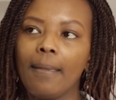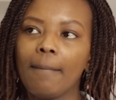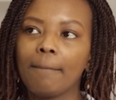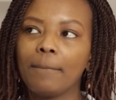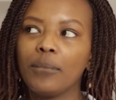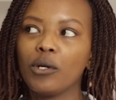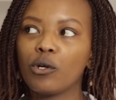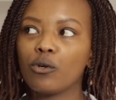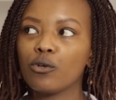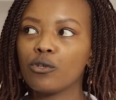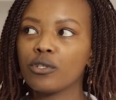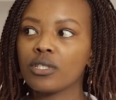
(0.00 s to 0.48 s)

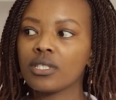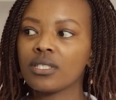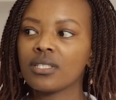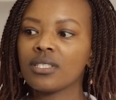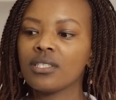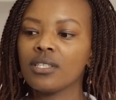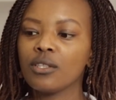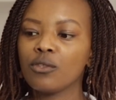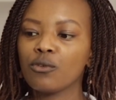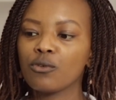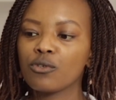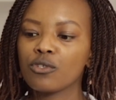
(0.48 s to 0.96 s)
Because
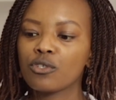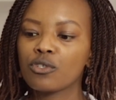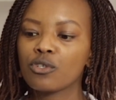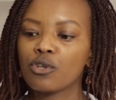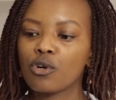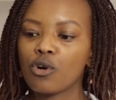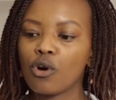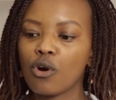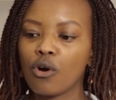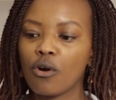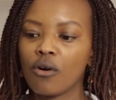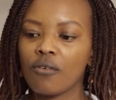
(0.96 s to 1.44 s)
those
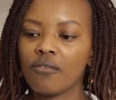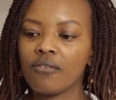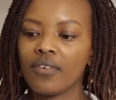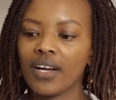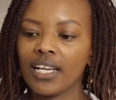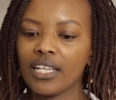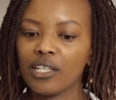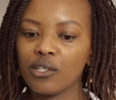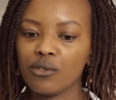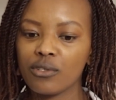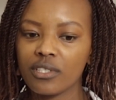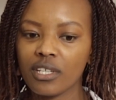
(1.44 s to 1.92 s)
core
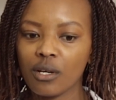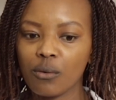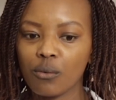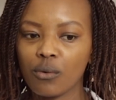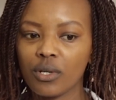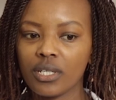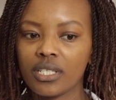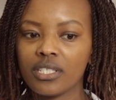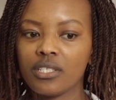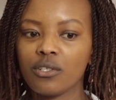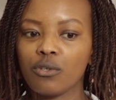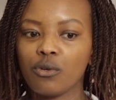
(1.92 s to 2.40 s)
values are
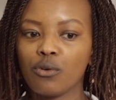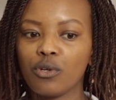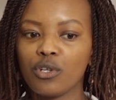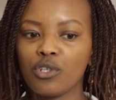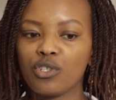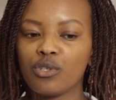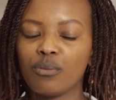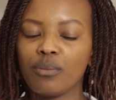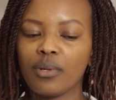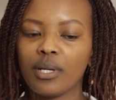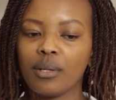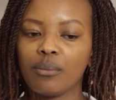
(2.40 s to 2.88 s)
what you're going
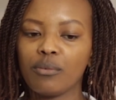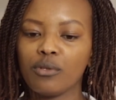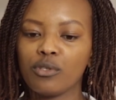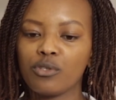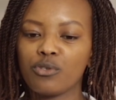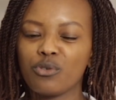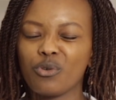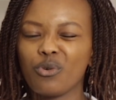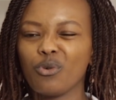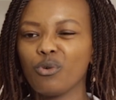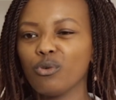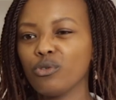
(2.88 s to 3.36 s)
to be able
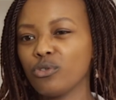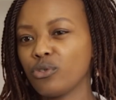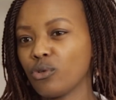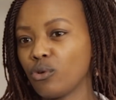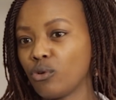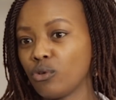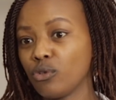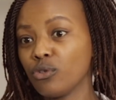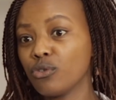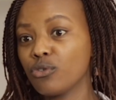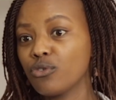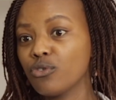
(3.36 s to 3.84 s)
to hold
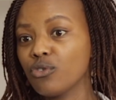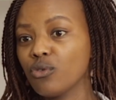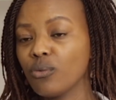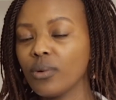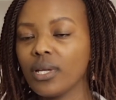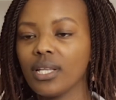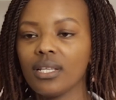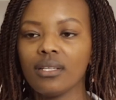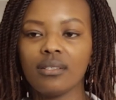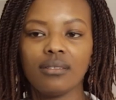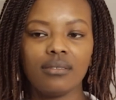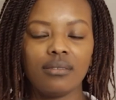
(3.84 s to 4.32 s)
on to
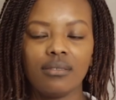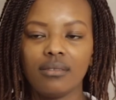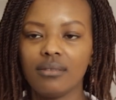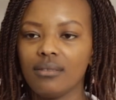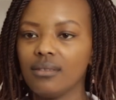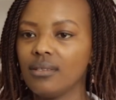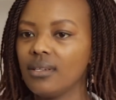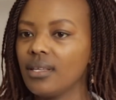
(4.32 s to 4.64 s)
when